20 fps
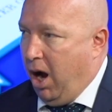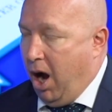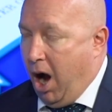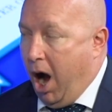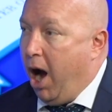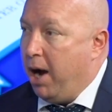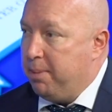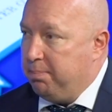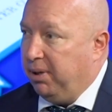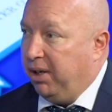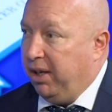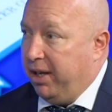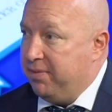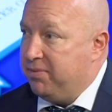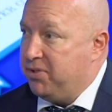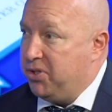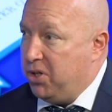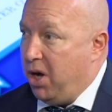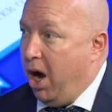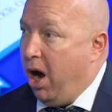I
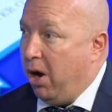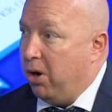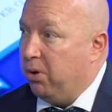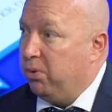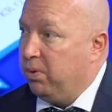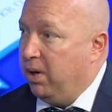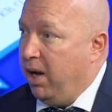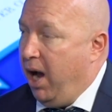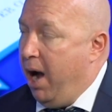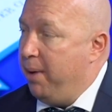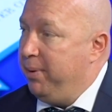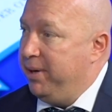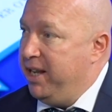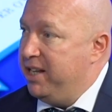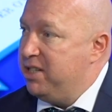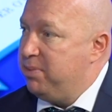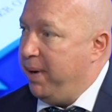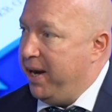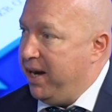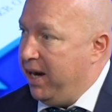believe so. I mean,
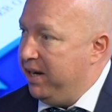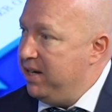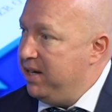there's been a